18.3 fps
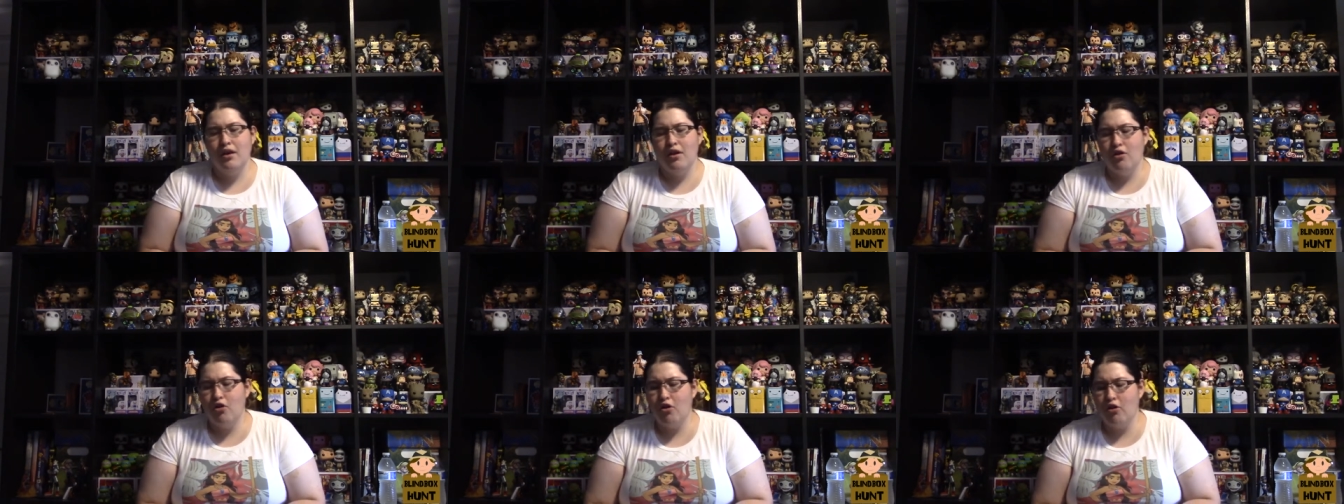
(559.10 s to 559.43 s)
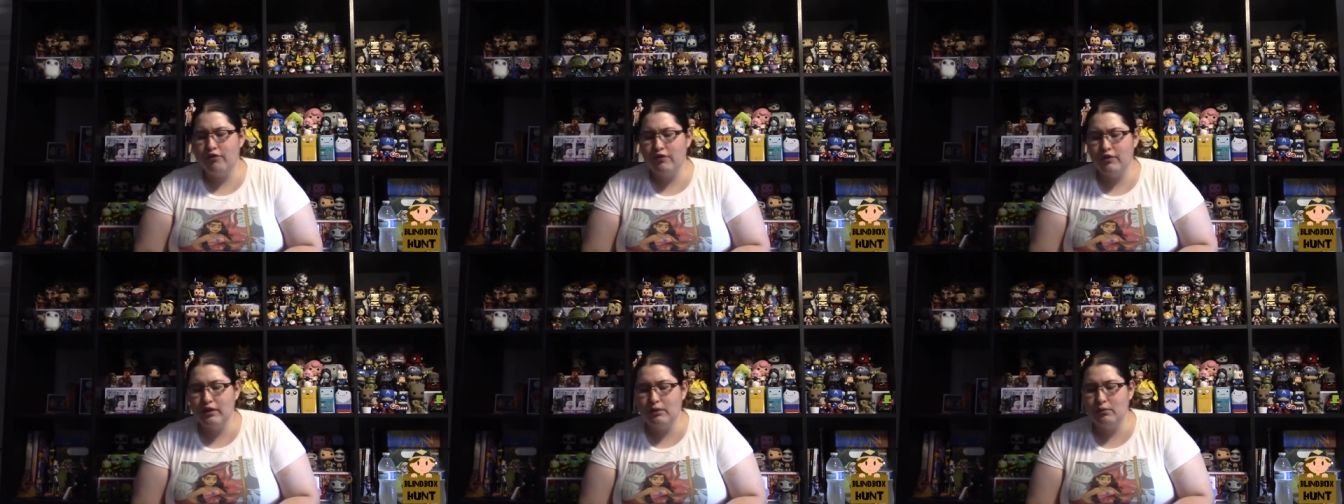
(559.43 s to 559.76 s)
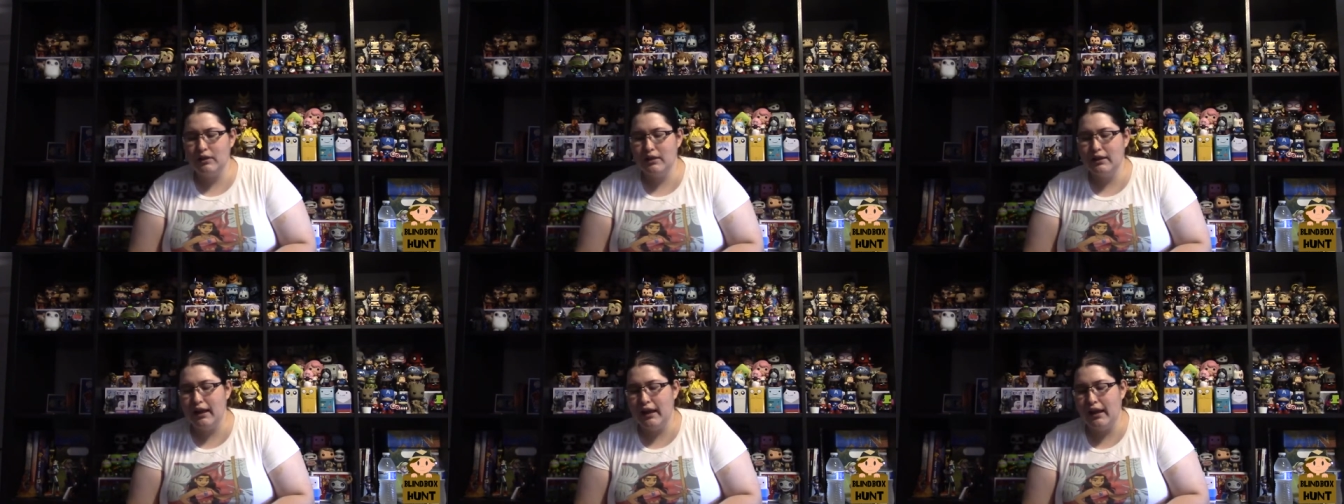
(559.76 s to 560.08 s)
Hopefully
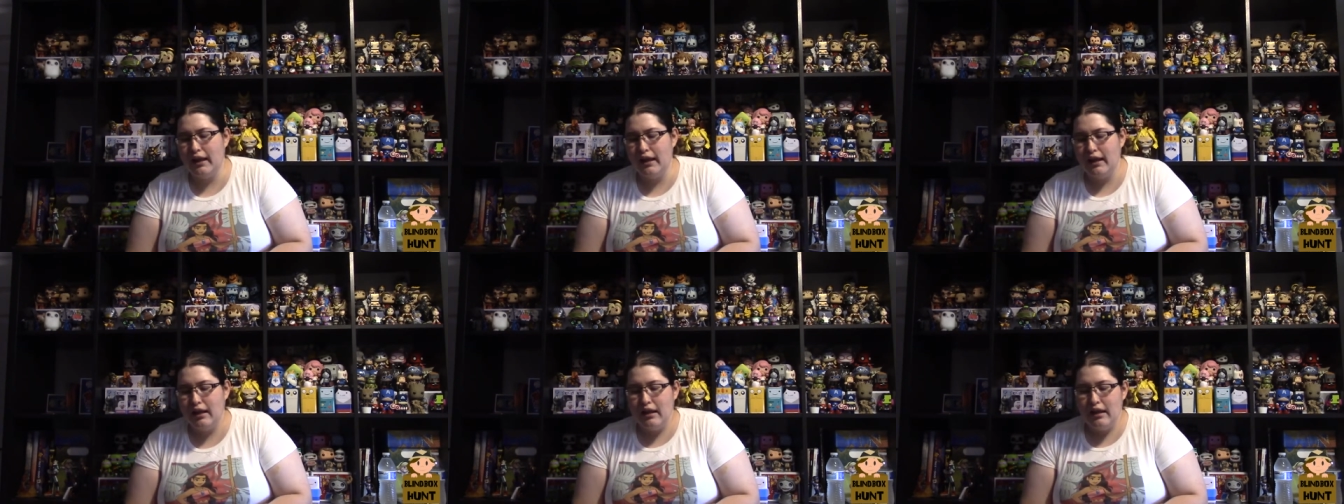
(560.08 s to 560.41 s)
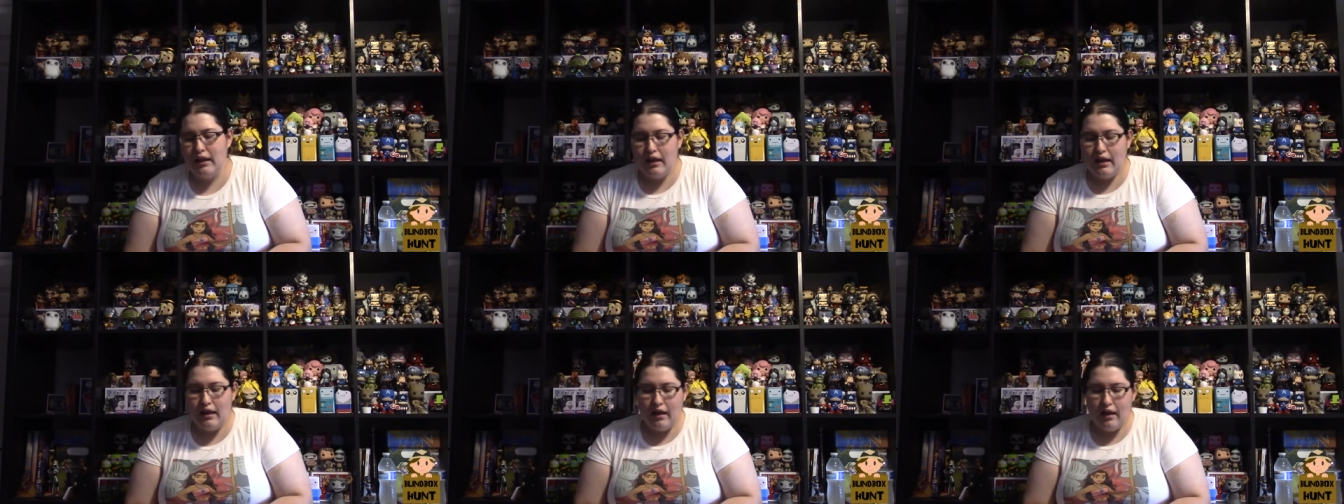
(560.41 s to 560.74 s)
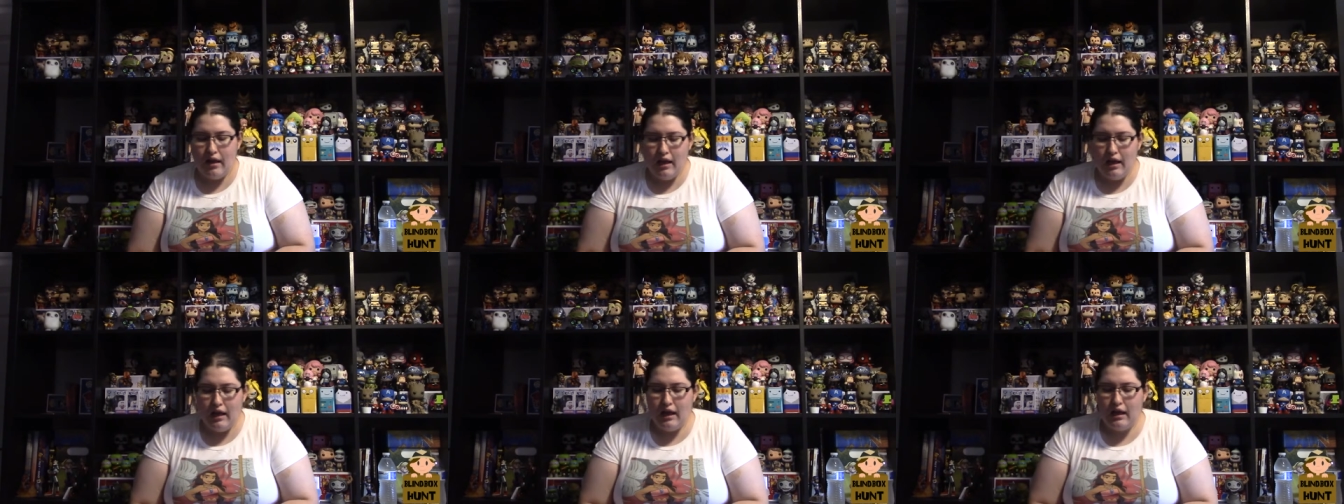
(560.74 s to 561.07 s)
one day.
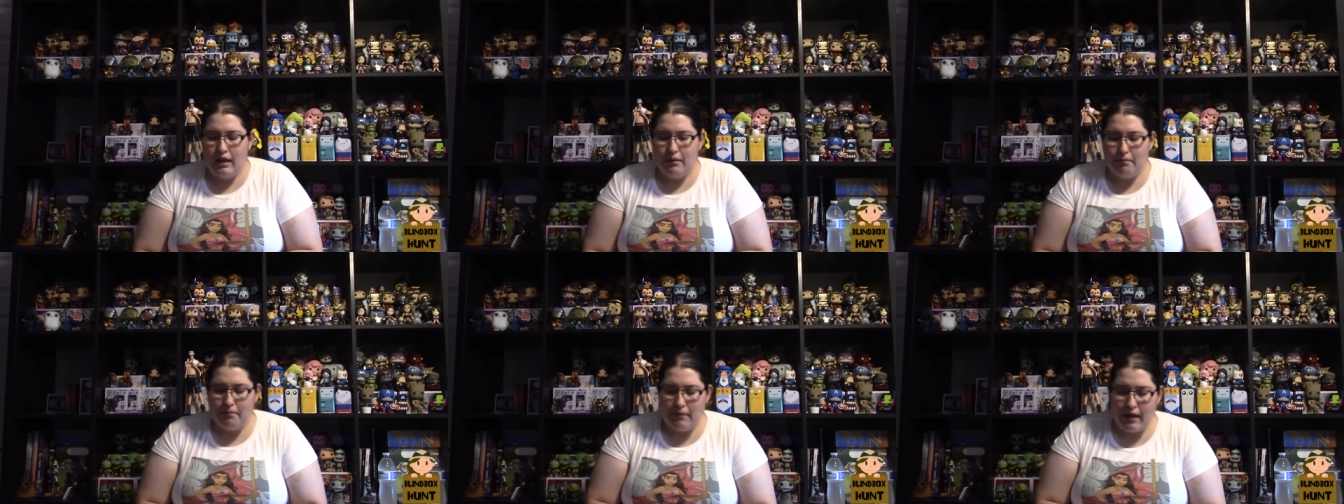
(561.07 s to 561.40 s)
Um,